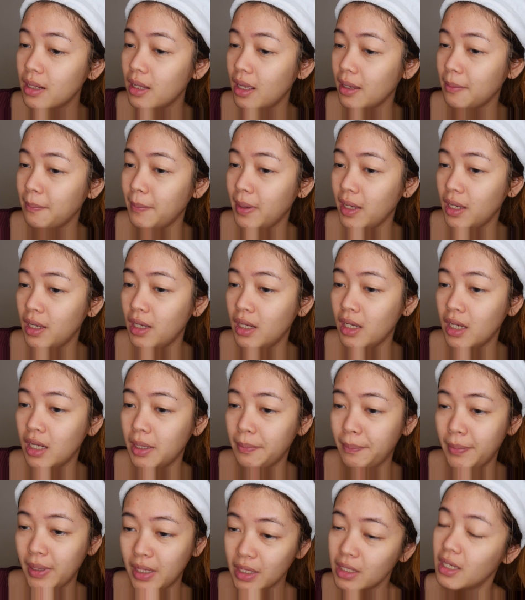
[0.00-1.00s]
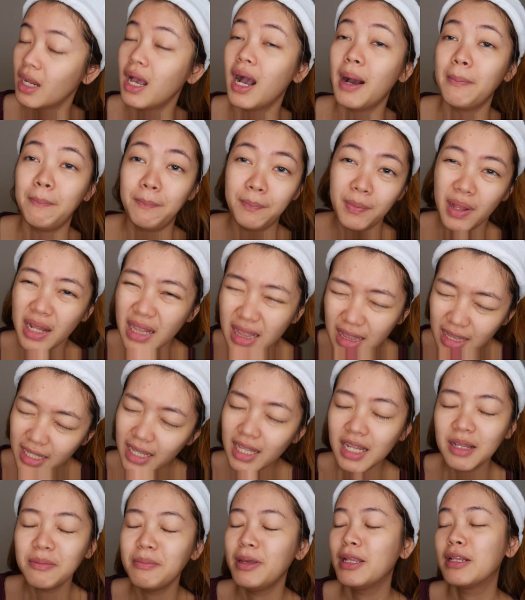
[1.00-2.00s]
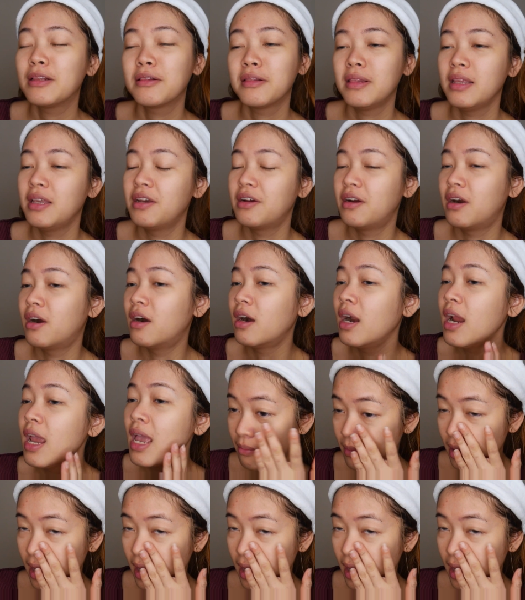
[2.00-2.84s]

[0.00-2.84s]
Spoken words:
like making it a little bit clearer,